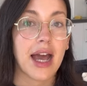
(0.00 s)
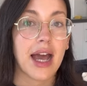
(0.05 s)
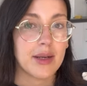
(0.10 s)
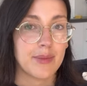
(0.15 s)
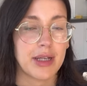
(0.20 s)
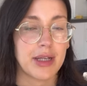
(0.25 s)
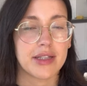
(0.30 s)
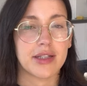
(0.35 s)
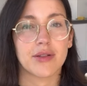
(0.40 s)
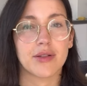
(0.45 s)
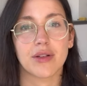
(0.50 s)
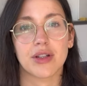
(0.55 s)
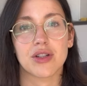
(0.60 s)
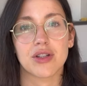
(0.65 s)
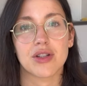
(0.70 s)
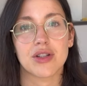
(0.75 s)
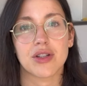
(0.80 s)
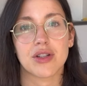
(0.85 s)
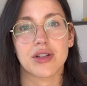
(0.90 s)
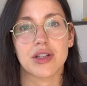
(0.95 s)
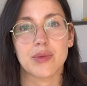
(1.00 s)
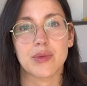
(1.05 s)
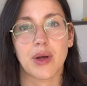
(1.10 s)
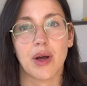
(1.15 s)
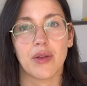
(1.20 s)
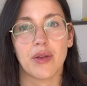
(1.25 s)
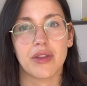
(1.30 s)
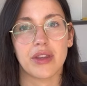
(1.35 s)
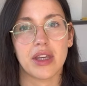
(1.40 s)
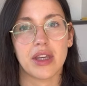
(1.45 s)
animated Grinch as
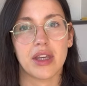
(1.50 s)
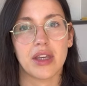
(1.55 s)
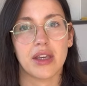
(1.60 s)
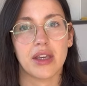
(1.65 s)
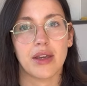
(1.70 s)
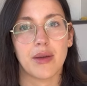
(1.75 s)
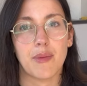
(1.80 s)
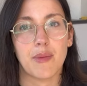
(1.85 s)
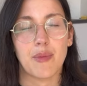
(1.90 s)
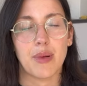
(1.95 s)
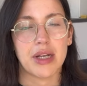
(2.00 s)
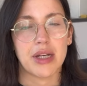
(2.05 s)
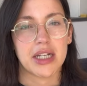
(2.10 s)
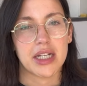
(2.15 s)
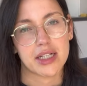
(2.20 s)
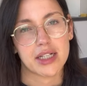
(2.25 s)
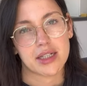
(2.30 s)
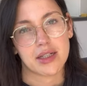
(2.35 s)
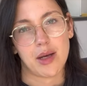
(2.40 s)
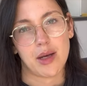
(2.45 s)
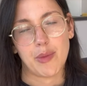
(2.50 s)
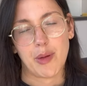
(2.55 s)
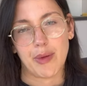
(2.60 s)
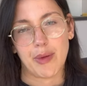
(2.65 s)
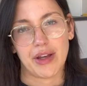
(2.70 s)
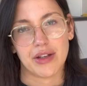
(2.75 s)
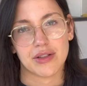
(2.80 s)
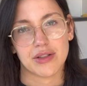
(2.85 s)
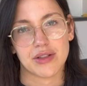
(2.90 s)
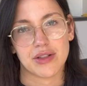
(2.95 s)
well, the Benedict
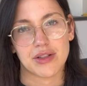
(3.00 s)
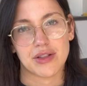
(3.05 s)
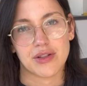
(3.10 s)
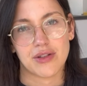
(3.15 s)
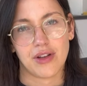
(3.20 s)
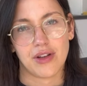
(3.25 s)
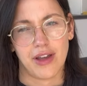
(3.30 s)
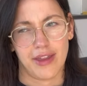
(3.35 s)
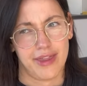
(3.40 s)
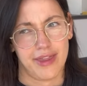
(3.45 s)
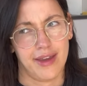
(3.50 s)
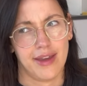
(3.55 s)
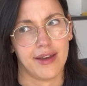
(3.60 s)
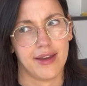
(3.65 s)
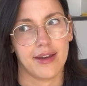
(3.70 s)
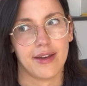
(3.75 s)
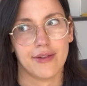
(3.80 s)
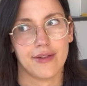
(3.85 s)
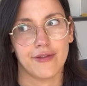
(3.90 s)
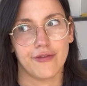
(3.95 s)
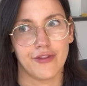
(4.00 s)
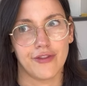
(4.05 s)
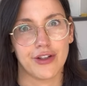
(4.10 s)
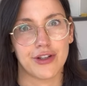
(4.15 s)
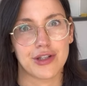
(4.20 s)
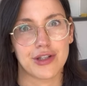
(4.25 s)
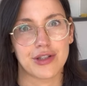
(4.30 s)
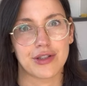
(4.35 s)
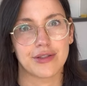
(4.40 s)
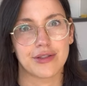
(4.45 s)
Cumberbatch, I think,
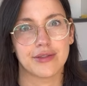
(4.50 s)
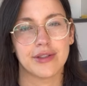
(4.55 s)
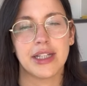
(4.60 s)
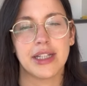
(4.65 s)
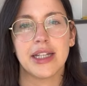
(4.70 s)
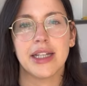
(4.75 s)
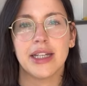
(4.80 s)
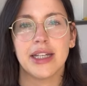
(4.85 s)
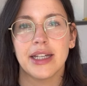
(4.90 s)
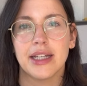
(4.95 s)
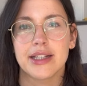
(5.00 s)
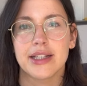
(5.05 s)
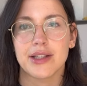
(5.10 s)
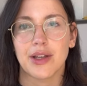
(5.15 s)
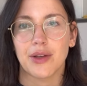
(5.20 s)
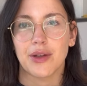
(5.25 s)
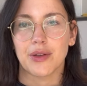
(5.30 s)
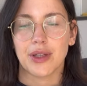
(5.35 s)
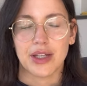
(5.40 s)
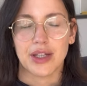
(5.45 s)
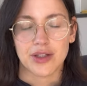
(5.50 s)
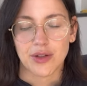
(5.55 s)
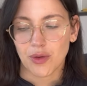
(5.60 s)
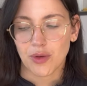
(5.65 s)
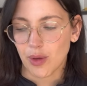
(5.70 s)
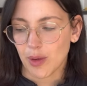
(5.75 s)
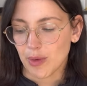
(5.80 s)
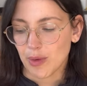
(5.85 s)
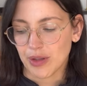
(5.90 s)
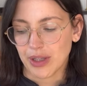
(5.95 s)
version. So yeah, don't
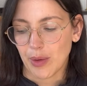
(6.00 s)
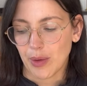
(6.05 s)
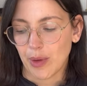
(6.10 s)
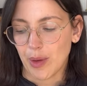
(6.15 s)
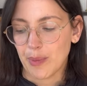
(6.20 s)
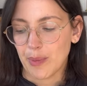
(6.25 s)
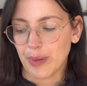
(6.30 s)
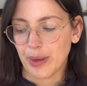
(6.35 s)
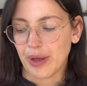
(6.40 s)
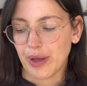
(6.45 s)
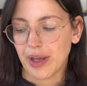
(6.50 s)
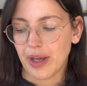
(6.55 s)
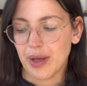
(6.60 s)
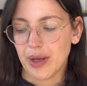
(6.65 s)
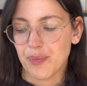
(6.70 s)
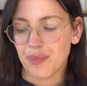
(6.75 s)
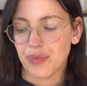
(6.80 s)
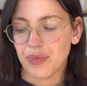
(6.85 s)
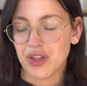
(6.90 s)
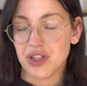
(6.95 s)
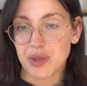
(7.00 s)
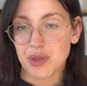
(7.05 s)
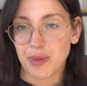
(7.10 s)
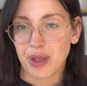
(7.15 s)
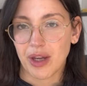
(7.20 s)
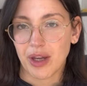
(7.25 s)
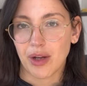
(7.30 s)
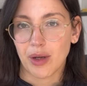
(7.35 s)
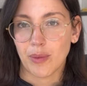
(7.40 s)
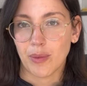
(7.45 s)
quote me on that one, but the Jim
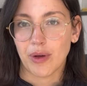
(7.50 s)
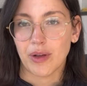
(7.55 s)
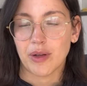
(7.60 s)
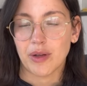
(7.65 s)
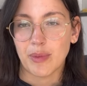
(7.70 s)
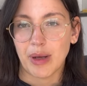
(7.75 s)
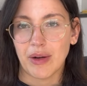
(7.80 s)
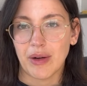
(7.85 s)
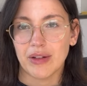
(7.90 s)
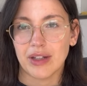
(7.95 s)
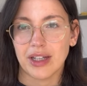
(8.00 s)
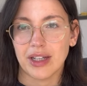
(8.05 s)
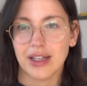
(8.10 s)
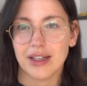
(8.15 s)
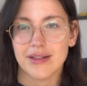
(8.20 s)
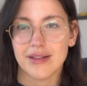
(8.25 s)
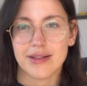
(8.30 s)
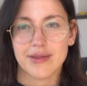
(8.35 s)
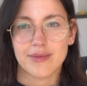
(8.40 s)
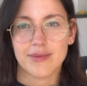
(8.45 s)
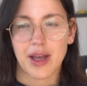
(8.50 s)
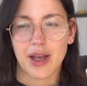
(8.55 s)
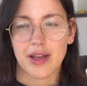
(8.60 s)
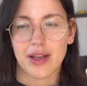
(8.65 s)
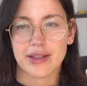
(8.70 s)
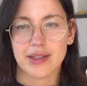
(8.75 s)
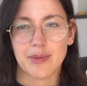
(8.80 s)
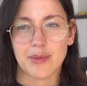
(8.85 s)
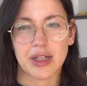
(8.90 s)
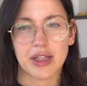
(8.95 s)
Carrey one, apparently
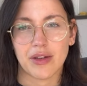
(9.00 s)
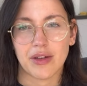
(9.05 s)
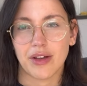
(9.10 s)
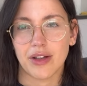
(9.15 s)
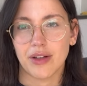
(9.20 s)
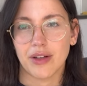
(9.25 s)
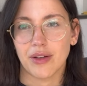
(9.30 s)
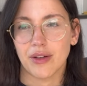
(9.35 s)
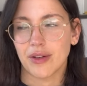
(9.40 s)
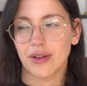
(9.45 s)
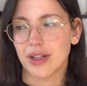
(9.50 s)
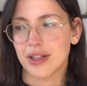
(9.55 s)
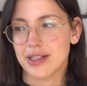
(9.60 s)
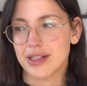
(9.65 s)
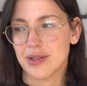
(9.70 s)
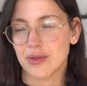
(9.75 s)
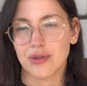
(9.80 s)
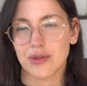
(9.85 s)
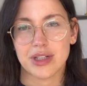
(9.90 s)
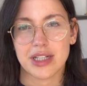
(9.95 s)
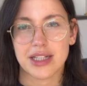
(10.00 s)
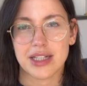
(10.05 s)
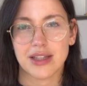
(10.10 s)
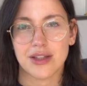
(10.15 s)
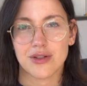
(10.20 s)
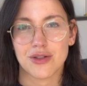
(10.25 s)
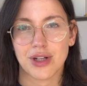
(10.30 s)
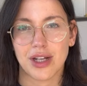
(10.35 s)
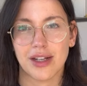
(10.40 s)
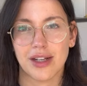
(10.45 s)
somebody that I know has already seen the
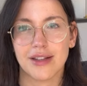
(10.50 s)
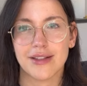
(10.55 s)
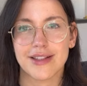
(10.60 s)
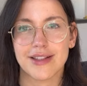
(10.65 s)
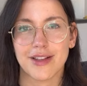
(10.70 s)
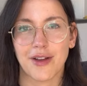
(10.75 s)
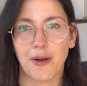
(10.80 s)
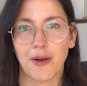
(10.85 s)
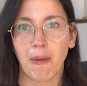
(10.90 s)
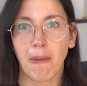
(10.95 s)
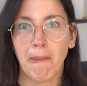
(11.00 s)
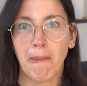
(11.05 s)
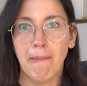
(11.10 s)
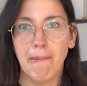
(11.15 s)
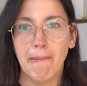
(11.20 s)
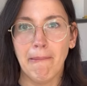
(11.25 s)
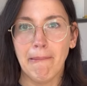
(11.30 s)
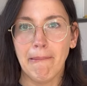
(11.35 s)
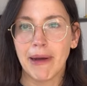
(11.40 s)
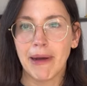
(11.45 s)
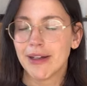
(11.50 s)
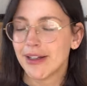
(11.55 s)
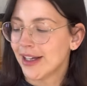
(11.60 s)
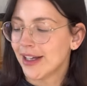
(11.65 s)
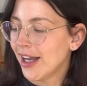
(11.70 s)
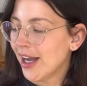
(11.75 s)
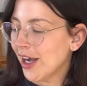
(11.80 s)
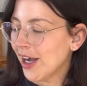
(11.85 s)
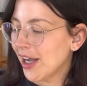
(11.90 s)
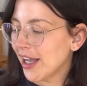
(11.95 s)
trailer, so woo,
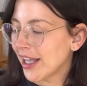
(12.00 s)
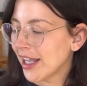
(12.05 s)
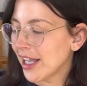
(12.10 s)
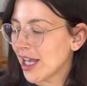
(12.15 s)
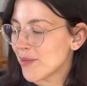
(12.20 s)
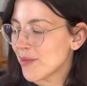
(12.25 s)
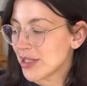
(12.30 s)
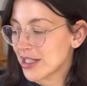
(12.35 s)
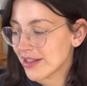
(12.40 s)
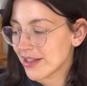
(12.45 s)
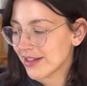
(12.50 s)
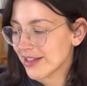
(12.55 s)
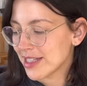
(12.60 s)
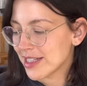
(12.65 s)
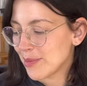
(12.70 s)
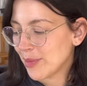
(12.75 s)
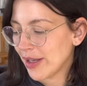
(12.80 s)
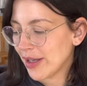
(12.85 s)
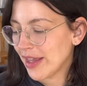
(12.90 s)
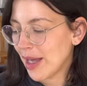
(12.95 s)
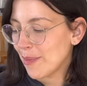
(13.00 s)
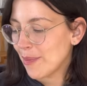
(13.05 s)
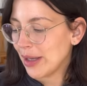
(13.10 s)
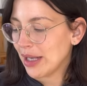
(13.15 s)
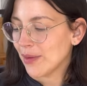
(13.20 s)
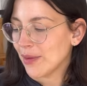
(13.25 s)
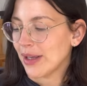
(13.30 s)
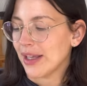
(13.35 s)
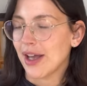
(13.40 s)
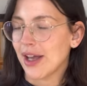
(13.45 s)
I am excited by that. But
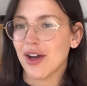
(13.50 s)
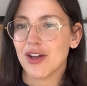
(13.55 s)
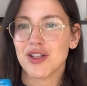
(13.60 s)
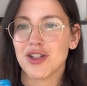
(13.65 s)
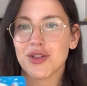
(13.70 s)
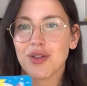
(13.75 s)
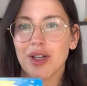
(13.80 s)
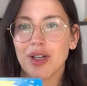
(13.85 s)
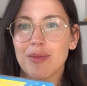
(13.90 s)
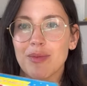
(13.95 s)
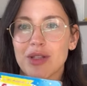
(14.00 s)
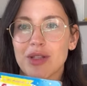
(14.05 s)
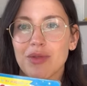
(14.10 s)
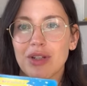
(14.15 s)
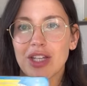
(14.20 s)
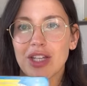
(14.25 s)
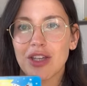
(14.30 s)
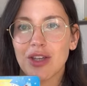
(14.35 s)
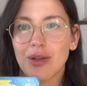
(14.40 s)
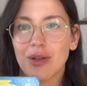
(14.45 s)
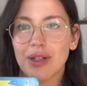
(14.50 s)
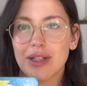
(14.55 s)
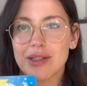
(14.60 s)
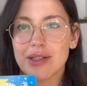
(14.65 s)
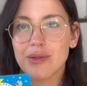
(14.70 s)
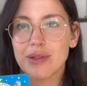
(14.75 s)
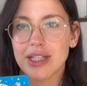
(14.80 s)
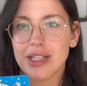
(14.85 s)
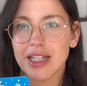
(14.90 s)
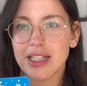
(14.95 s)
anyway, yeah, I just got him this really cute
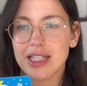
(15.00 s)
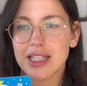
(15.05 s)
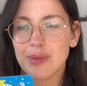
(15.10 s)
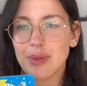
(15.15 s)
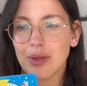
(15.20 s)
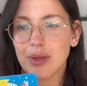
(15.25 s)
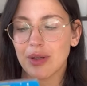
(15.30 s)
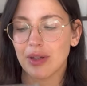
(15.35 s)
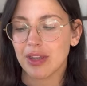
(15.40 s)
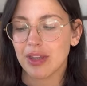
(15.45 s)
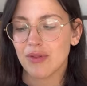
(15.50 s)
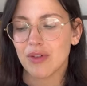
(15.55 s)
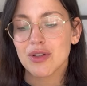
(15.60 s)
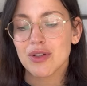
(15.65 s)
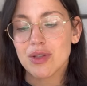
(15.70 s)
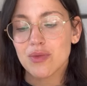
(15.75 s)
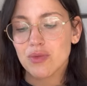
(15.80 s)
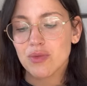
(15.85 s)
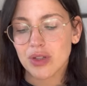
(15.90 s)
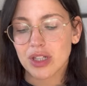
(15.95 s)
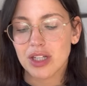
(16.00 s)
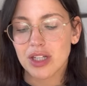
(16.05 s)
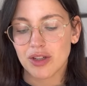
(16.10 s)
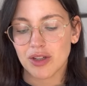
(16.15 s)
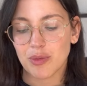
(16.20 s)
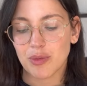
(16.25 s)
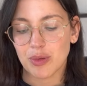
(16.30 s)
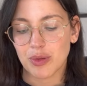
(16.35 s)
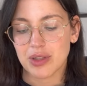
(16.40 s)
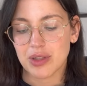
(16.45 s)
little Santa book. They've got some really
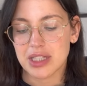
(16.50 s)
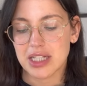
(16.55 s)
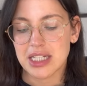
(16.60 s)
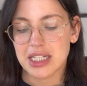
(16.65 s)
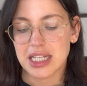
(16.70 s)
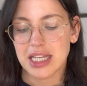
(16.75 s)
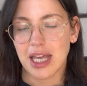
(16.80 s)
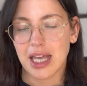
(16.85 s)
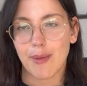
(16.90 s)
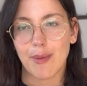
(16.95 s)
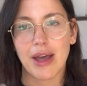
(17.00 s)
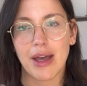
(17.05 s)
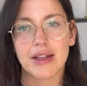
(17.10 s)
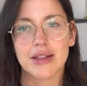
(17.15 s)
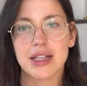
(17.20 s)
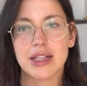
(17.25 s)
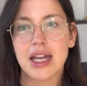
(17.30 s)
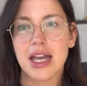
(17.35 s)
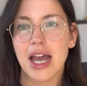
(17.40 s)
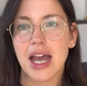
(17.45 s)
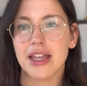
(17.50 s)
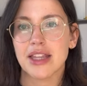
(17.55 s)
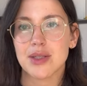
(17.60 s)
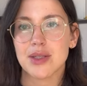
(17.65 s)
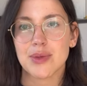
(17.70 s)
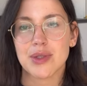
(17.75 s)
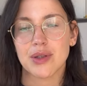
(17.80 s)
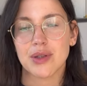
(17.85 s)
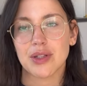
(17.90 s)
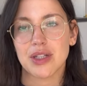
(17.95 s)
good books in TK Maxx, and this
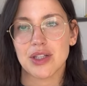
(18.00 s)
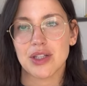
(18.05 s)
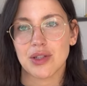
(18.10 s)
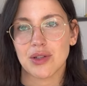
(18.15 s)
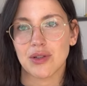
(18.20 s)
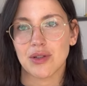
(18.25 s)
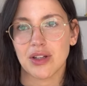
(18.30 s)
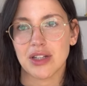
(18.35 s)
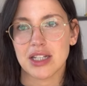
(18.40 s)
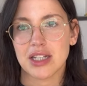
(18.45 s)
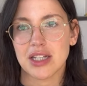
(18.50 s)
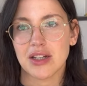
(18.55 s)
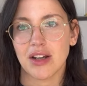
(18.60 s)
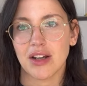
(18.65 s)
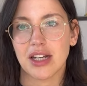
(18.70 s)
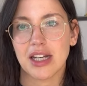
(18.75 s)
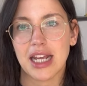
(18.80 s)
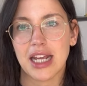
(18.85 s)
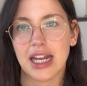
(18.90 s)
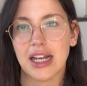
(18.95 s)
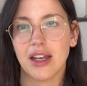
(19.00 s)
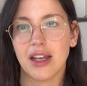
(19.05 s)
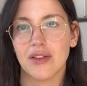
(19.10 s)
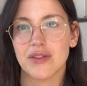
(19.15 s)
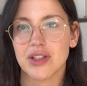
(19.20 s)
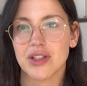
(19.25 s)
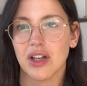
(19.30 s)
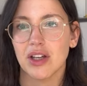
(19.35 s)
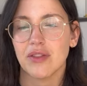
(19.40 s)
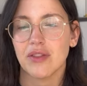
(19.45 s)
was only $2.99, and he loves
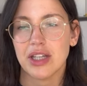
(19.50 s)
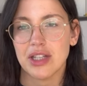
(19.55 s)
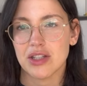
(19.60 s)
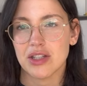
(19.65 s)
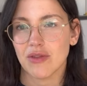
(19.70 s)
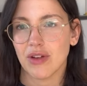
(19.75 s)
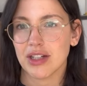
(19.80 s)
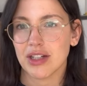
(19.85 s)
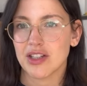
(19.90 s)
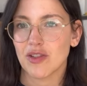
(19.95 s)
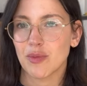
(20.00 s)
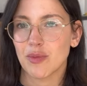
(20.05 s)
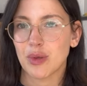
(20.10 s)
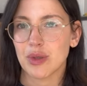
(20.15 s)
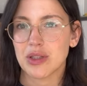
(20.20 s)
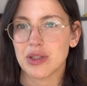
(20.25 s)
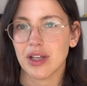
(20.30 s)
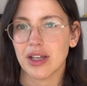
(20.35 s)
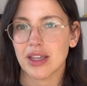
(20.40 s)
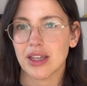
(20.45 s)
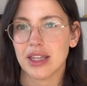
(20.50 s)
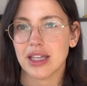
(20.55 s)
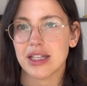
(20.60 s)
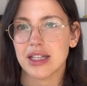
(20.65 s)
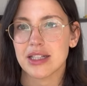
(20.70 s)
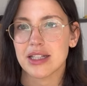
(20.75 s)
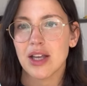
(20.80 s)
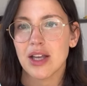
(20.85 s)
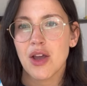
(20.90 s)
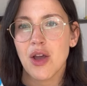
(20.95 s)
kind of interactive books like this,